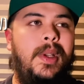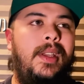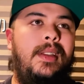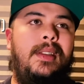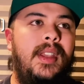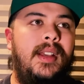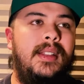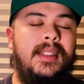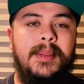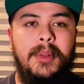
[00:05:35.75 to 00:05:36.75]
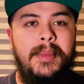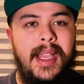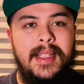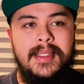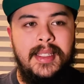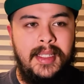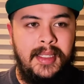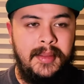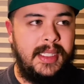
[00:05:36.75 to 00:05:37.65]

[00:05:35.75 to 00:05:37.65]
a simple magazine,